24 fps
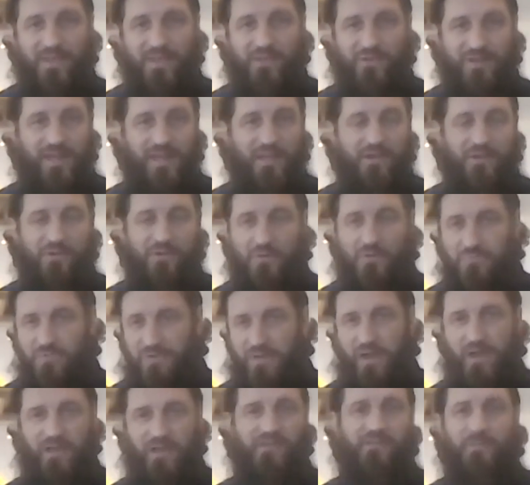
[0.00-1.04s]
now, and you get your
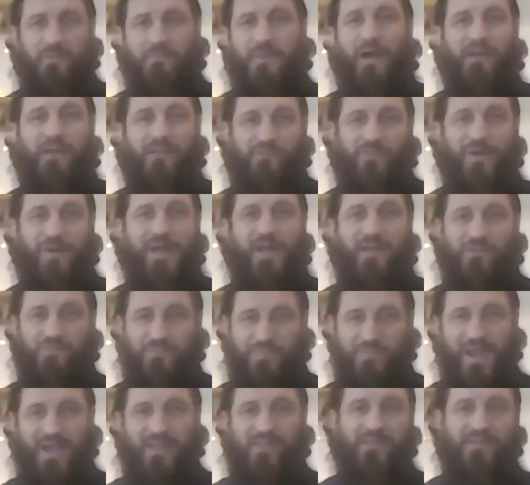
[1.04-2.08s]
own customized
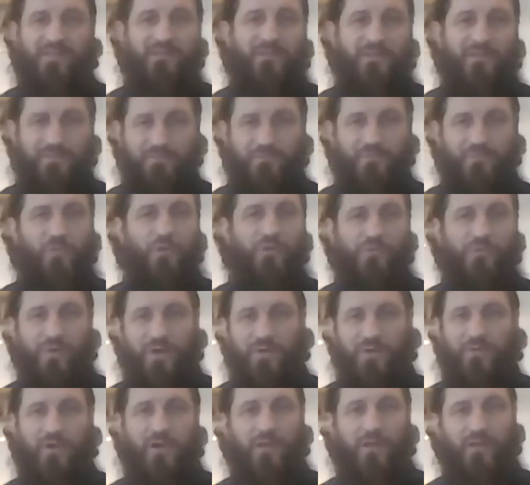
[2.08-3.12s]
range painted
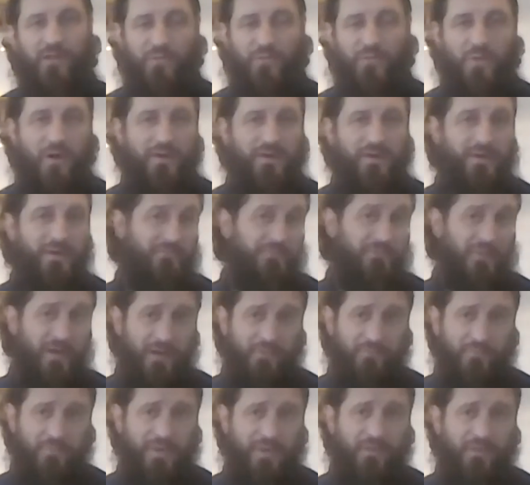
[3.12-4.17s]
towards whatever color you wanted in
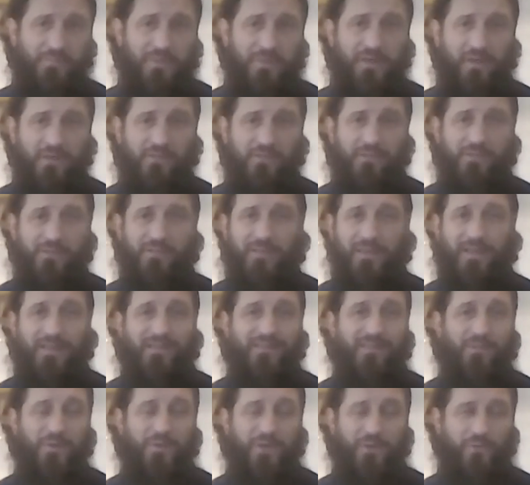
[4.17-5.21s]
five weeks because mm-hmm.
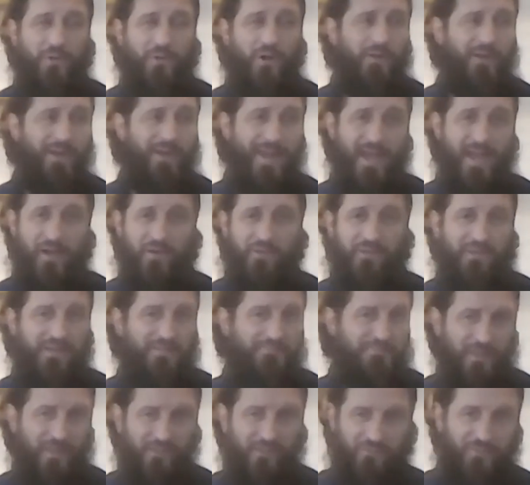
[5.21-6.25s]
like i said we do it all in
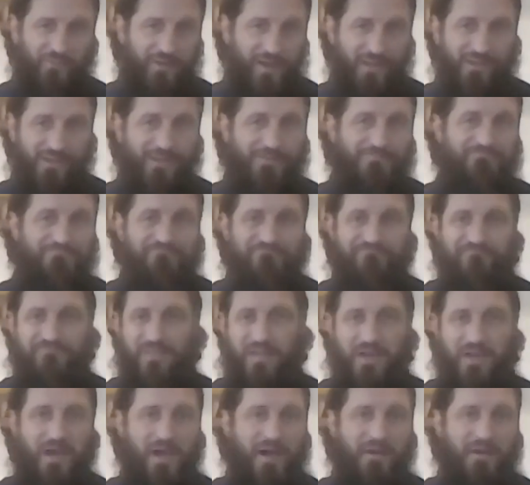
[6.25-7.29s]
house in pennsylvania
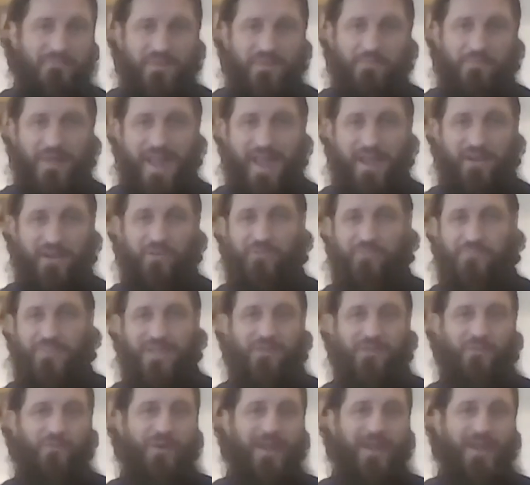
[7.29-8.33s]
mm-hmm. um, the
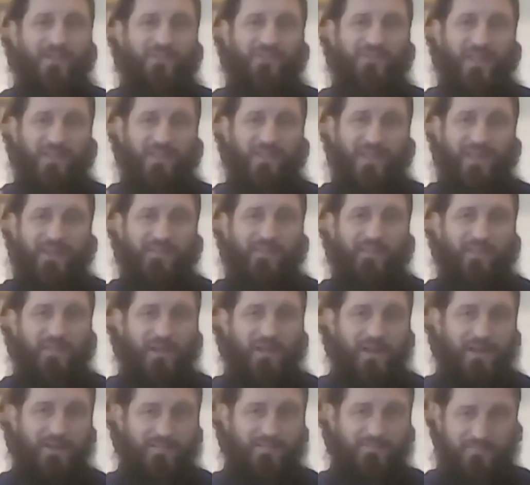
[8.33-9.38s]
panels meet the range at the end of the
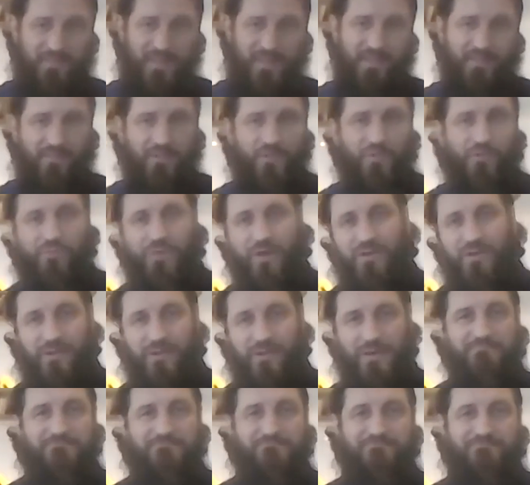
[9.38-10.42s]
line and it goes right
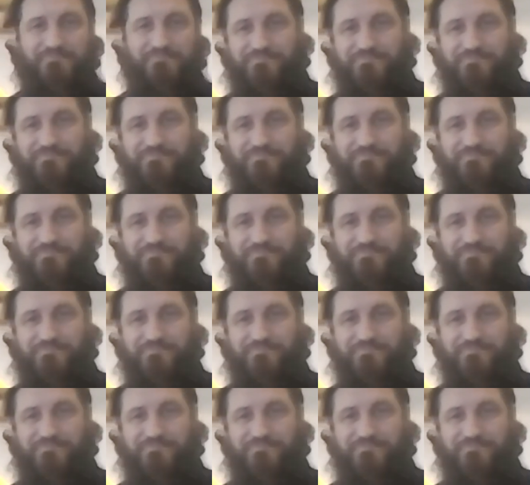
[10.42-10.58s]
mm-hmm. to you